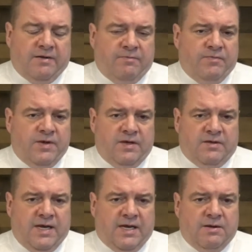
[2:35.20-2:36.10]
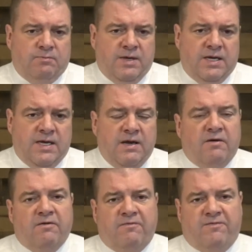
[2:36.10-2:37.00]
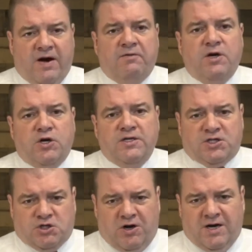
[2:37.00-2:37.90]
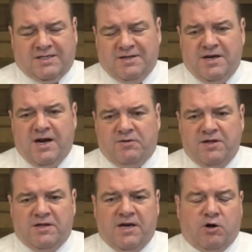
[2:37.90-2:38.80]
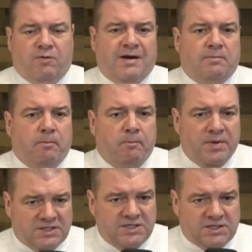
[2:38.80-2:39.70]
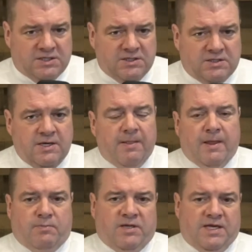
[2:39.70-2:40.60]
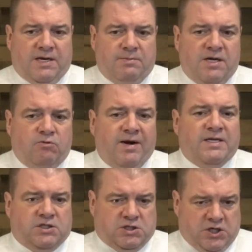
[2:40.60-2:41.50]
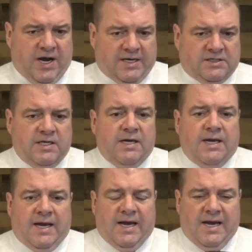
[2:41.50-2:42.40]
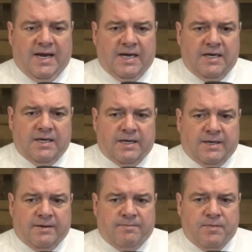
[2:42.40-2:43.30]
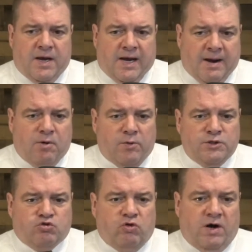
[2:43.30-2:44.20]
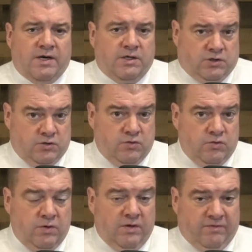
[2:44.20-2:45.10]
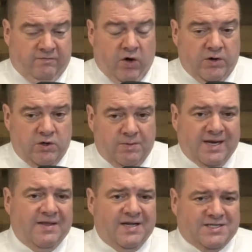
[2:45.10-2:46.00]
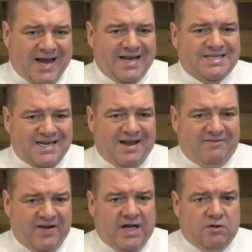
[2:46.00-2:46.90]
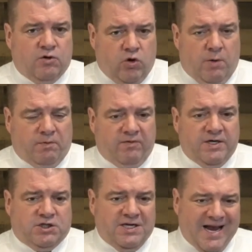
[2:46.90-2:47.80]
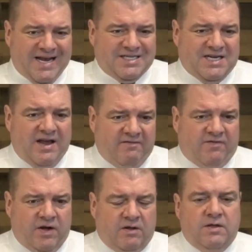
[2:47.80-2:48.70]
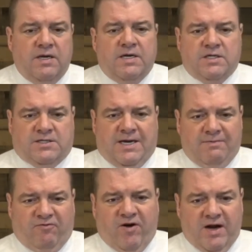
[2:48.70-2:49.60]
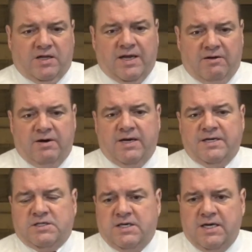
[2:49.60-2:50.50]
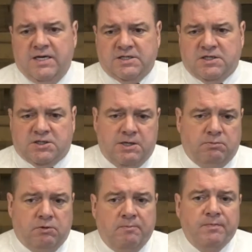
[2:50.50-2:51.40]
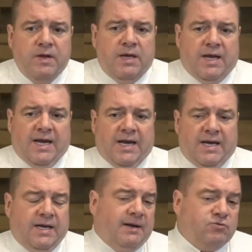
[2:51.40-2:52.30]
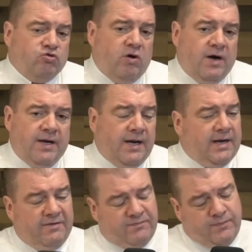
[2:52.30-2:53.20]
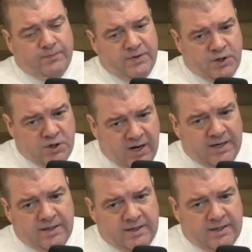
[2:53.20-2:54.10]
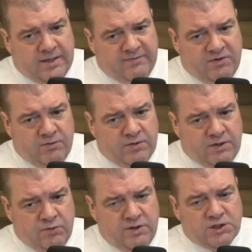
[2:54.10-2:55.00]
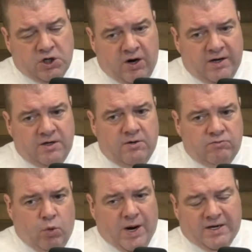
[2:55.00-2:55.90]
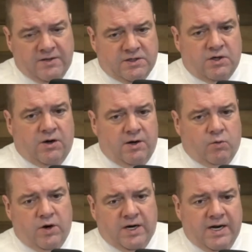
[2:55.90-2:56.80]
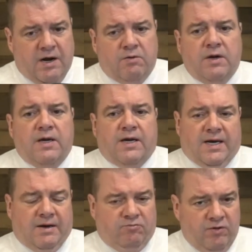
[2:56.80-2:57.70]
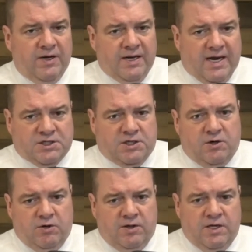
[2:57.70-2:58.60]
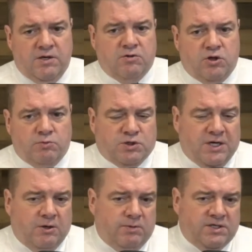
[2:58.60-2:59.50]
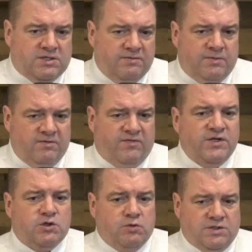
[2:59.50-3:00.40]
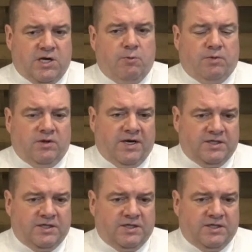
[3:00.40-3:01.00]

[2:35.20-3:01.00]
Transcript: they can be very good stocks. I don't think they're great businesses, but they can be great stocks. And I'm always drawn to the volume. Again, that's SFL Corporation. SFL, Sam Frank Larry is the symbol. And I'm drawn, and if you're doing this audio, walking the dog, working out, I really ask you to go to the YouTube channel because the visuals help a lot, the